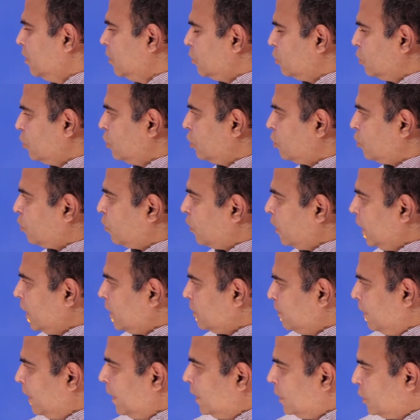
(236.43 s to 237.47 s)
So the total
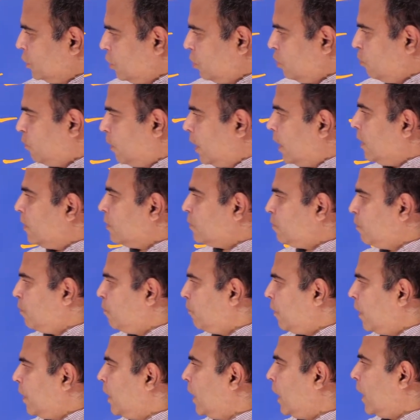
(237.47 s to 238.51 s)
expenditure on
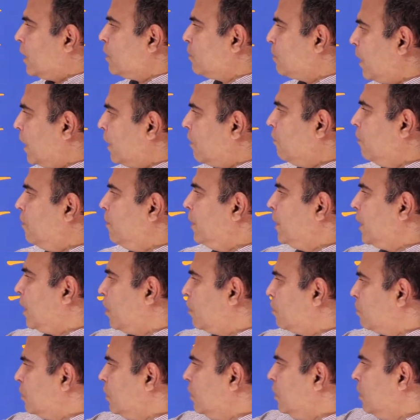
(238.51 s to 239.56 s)
one large bag will be
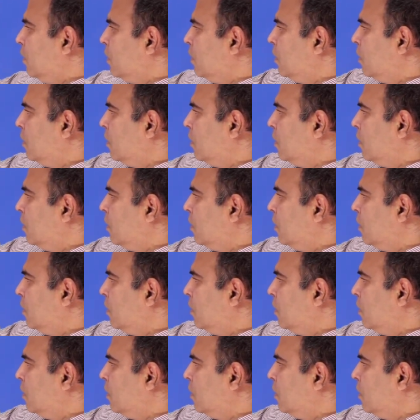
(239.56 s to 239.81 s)
1,000,